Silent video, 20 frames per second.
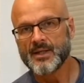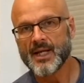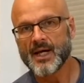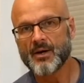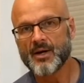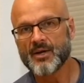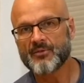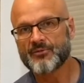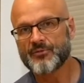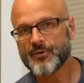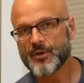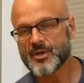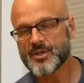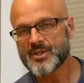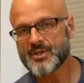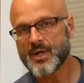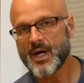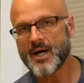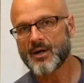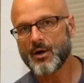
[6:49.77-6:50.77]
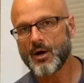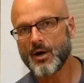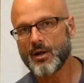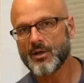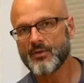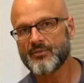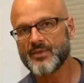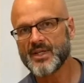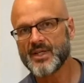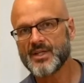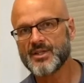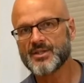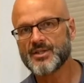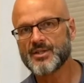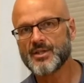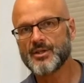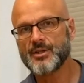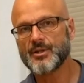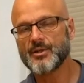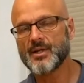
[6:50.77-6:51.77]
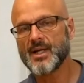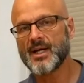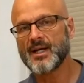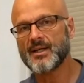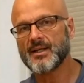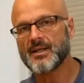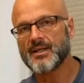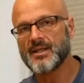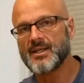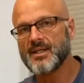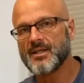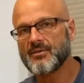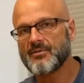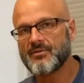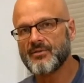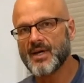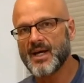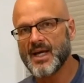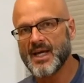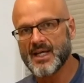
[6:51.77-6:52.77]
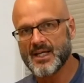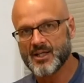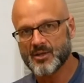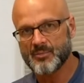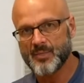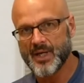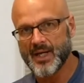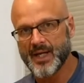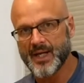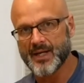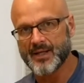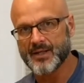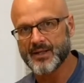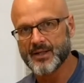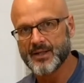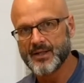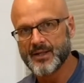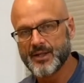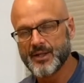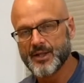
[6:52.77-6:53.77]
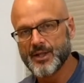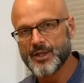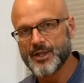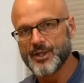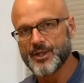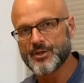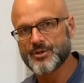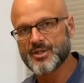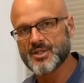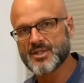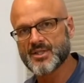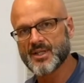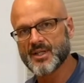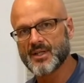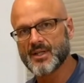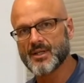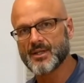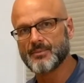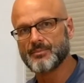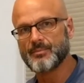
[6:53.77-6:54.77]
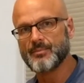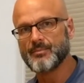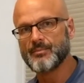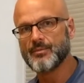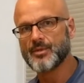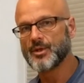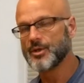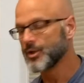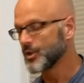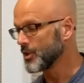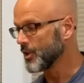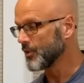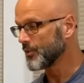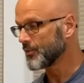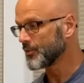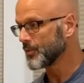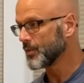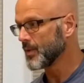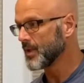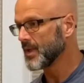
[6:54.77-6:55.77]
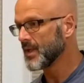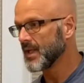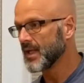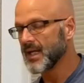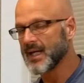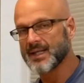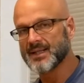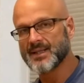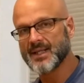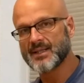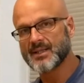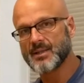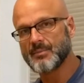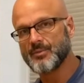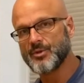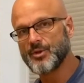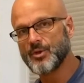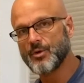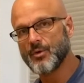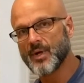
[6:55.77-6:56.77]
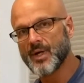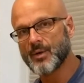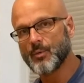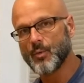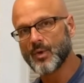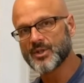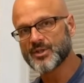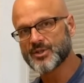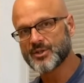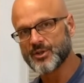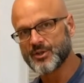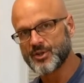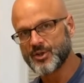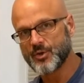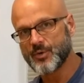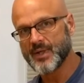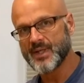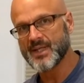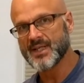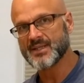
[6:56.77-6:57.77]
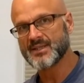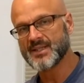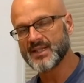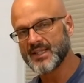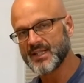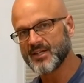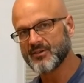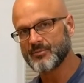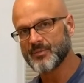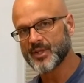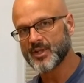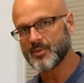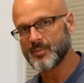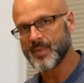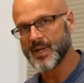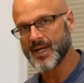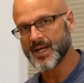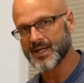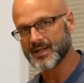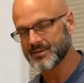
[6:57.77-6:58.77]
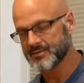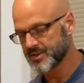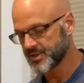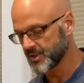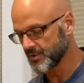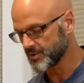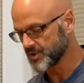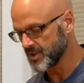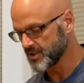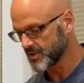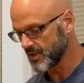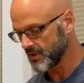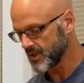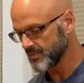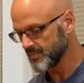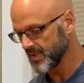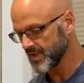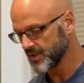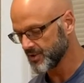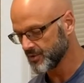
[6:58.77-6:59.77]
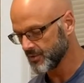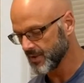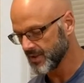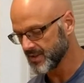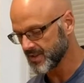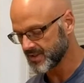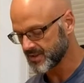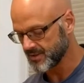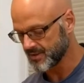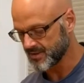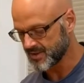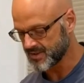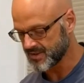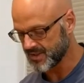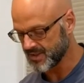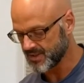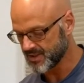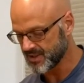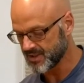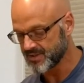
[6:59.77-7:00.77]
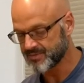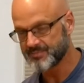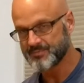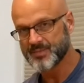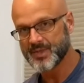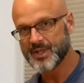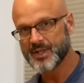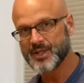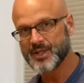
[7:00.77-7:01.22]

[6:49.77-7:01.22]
Now, at first, on all of these, you're not going to give a command. You're just going to go through it and let them do it. Once they're doing it, then give them the command. So she's already been doing this. You can see she's